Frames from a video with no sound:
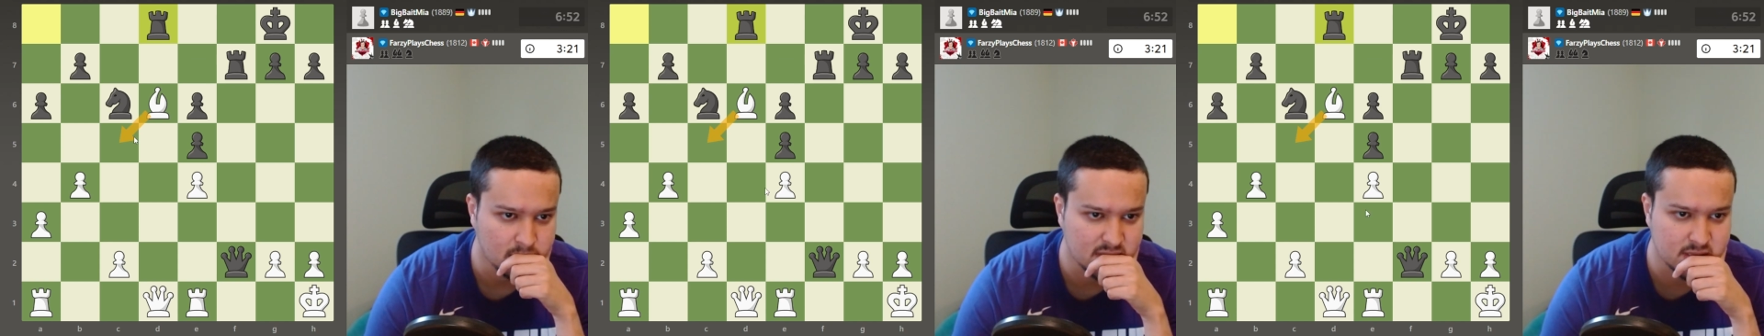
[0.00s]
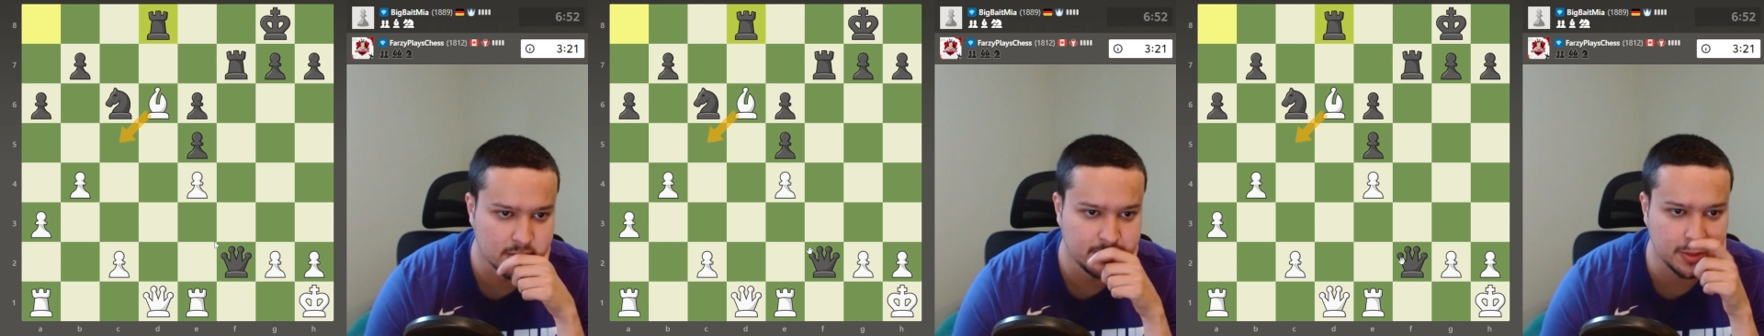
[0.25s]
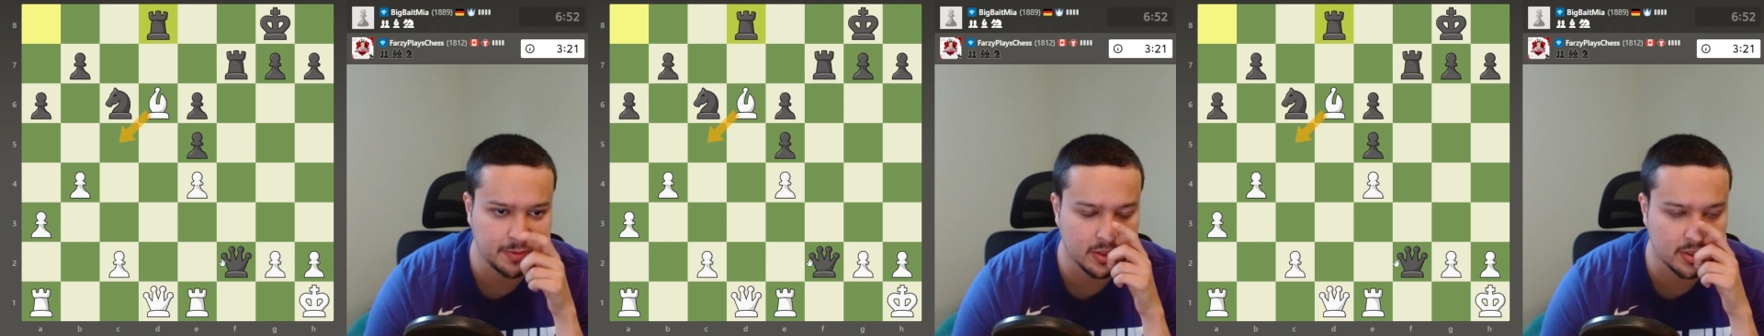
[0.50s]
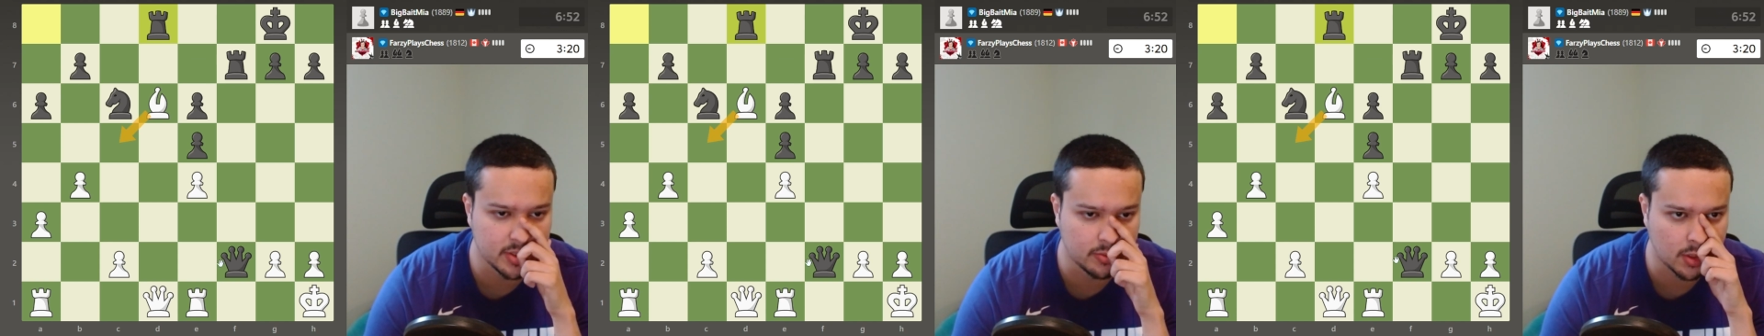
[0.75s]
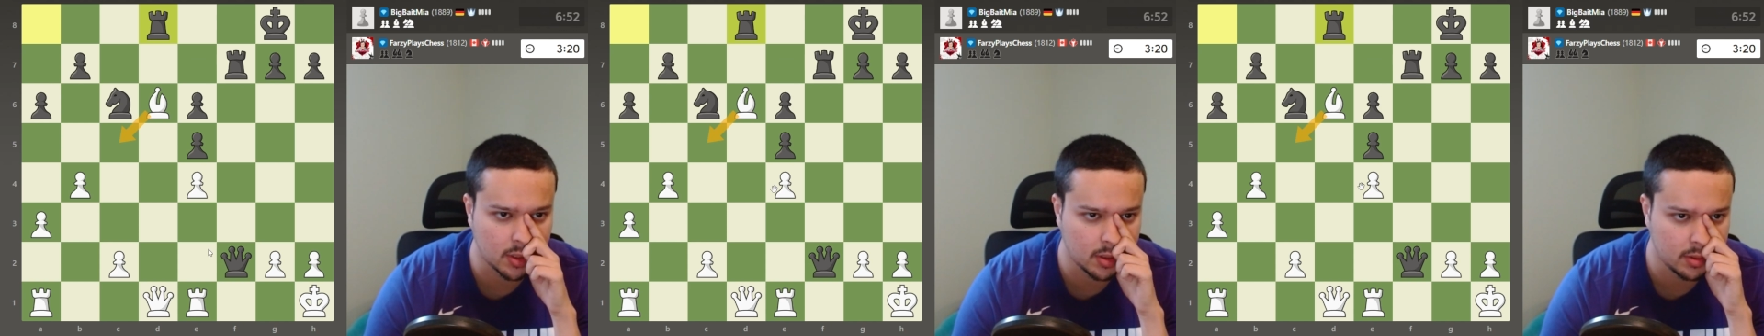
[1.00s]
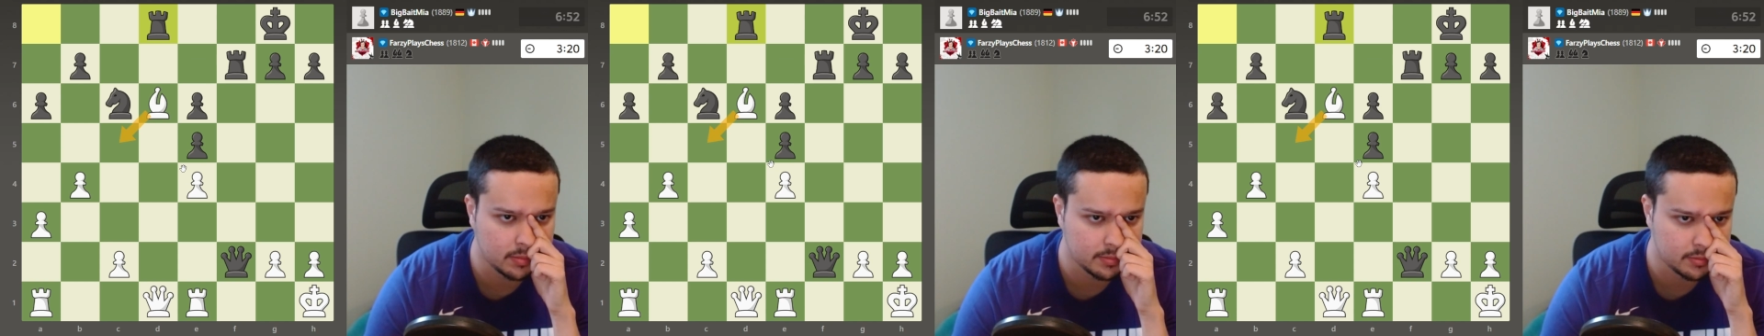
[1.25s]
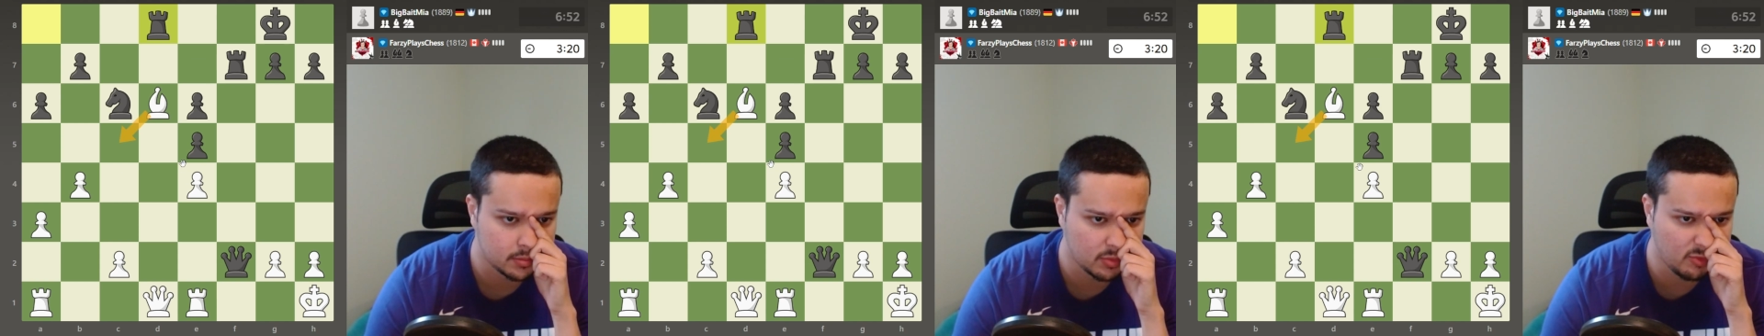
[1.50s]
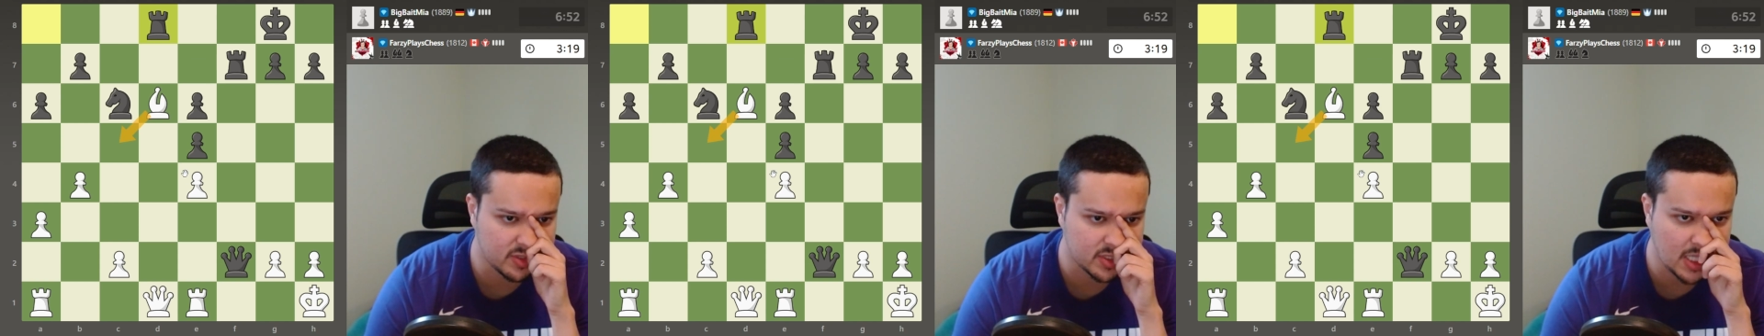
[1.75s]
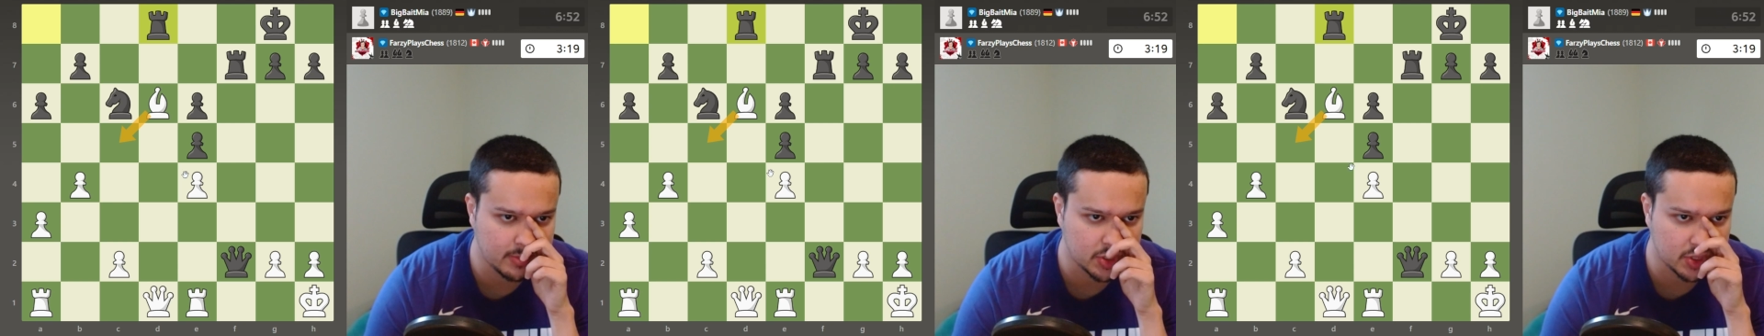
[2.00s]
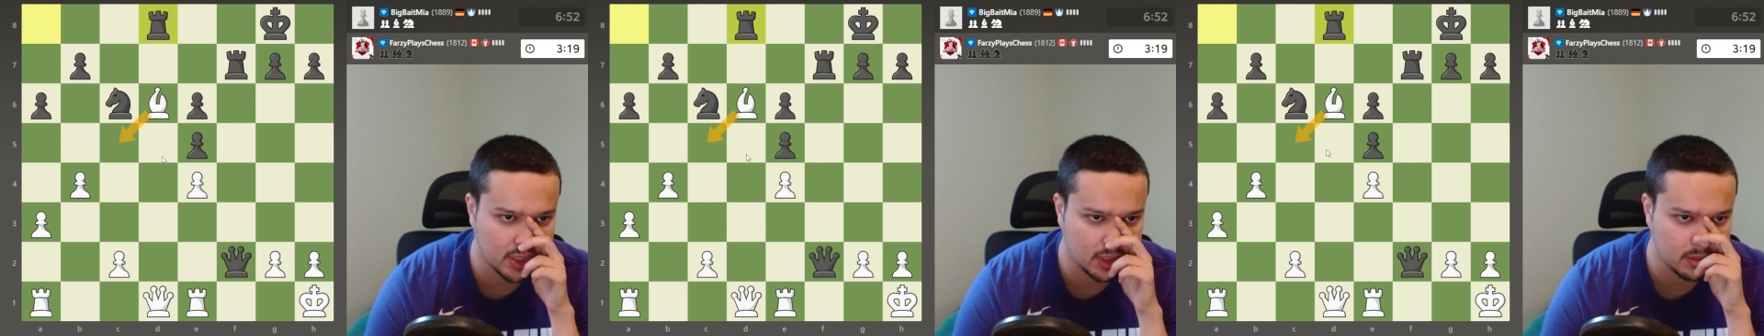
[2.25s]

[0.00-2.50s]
So bishop here doesn't work. We've established that.